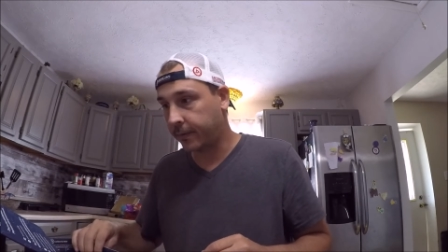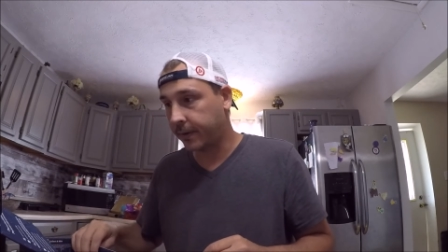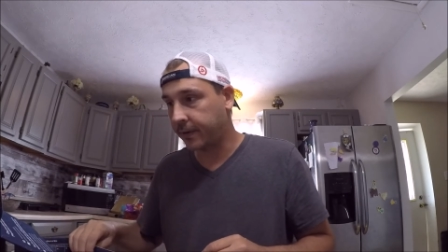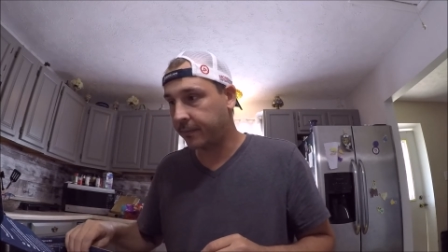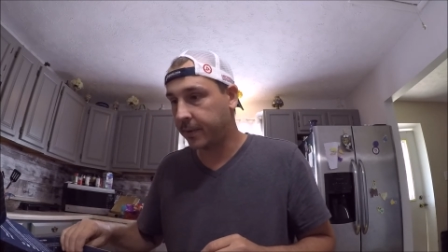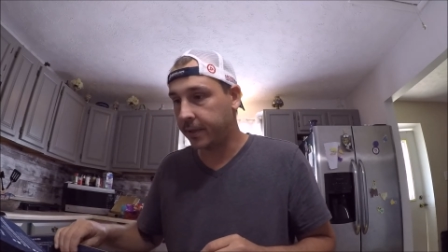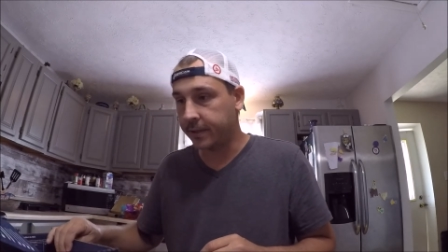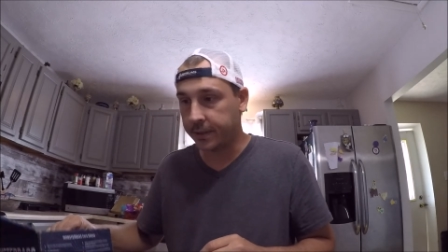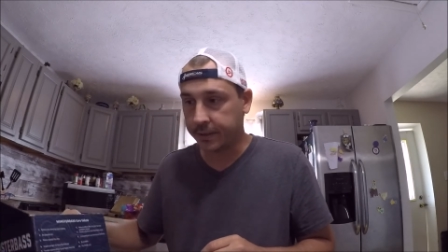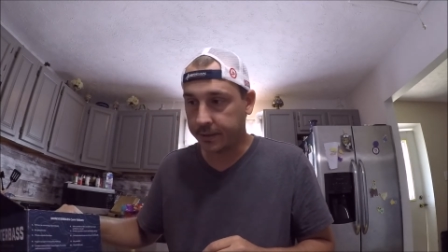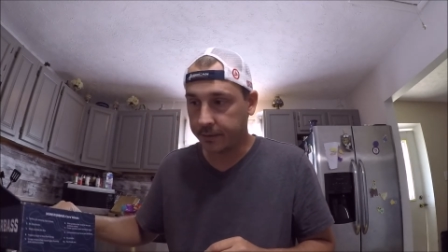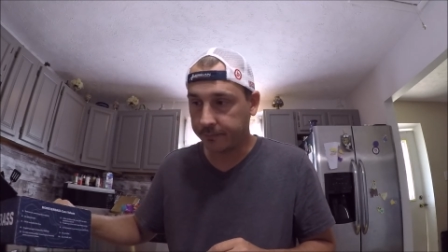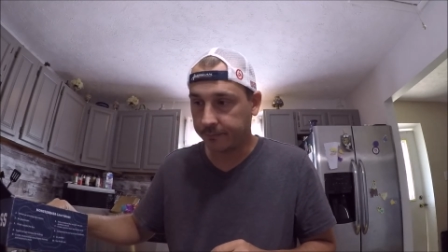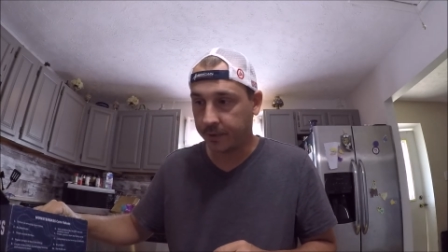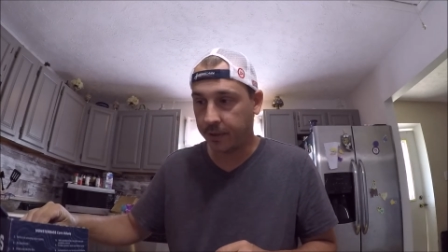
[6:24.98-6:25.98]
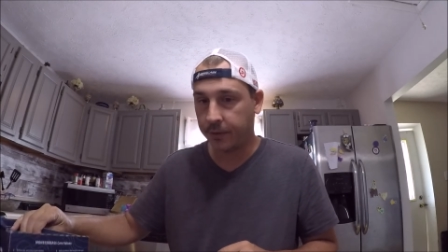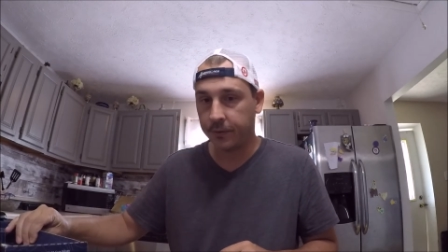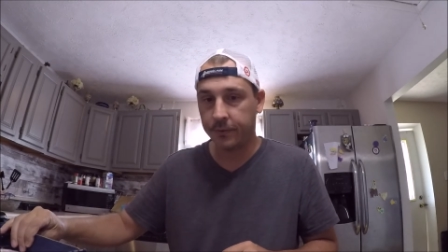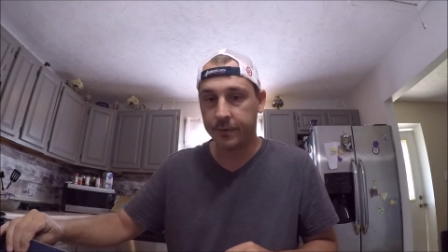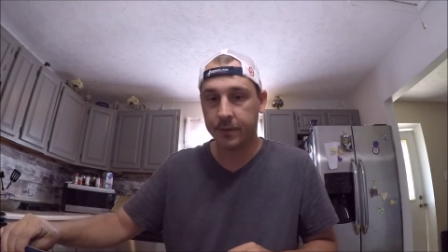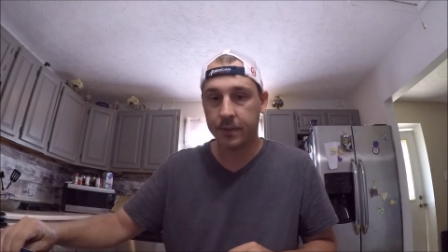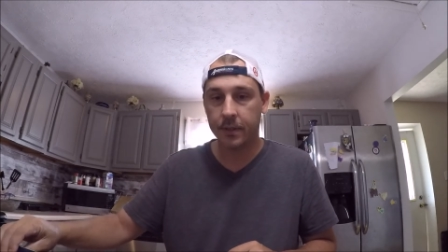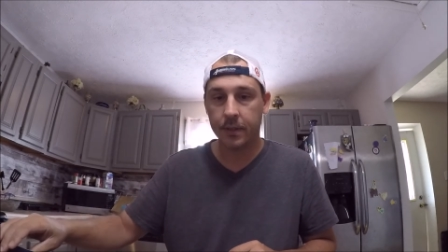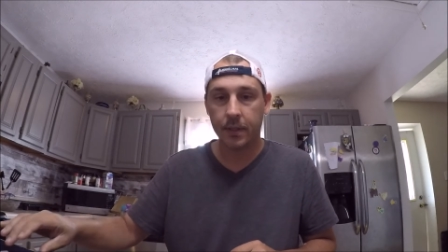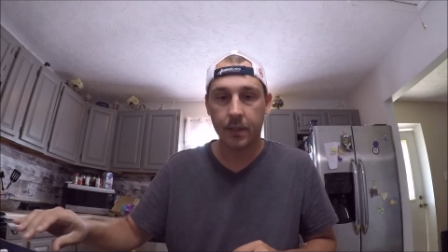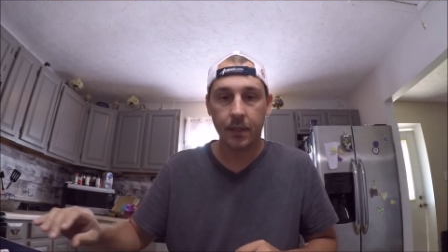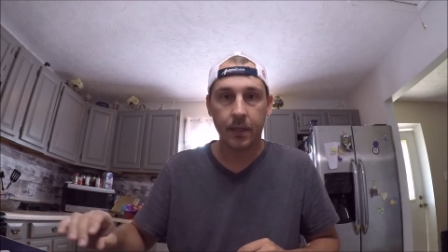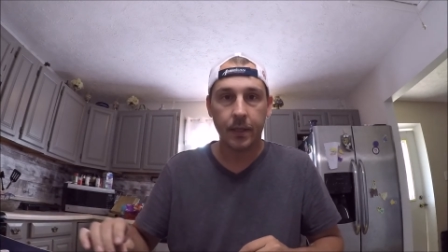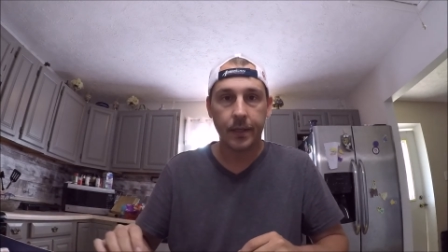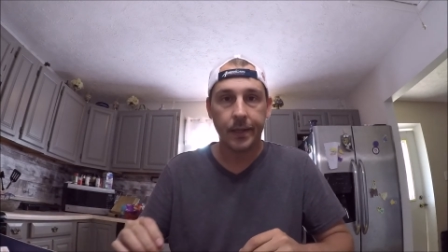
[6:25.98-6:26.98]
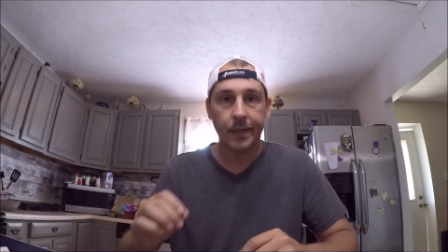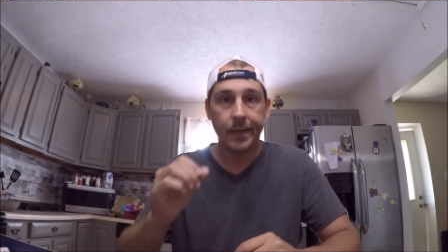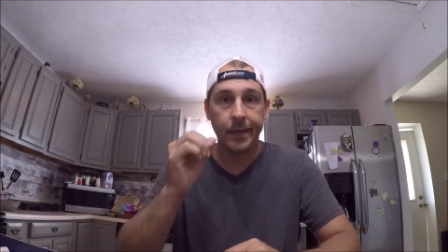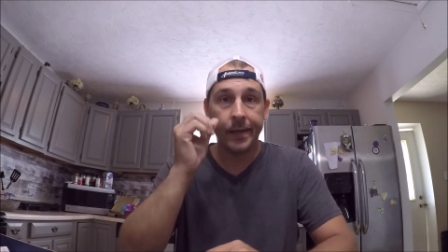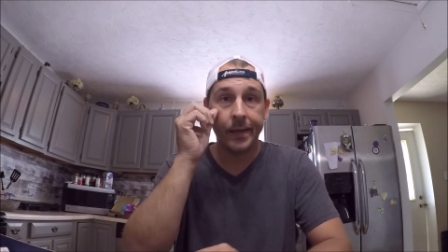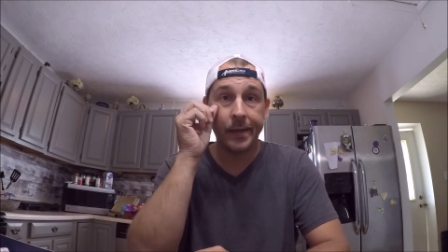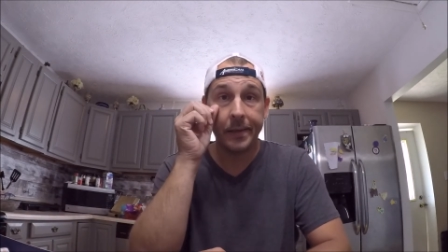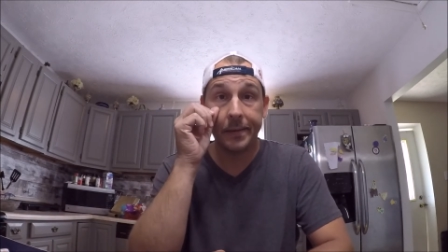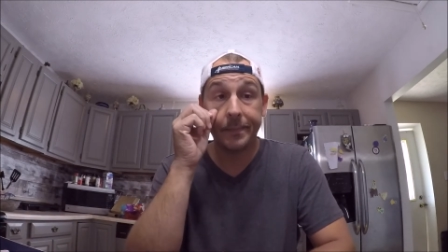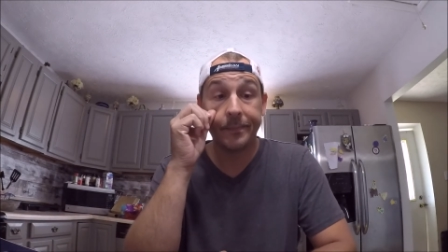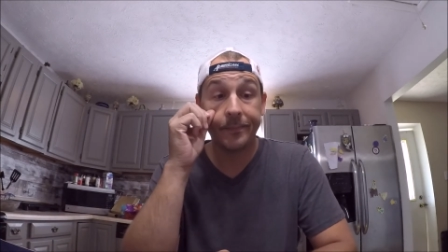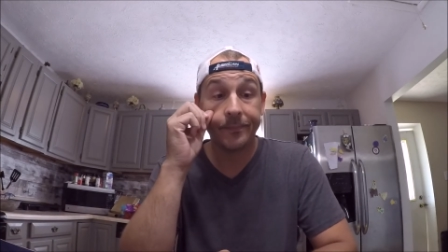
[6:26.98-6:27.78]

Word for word: with, but just used, uh,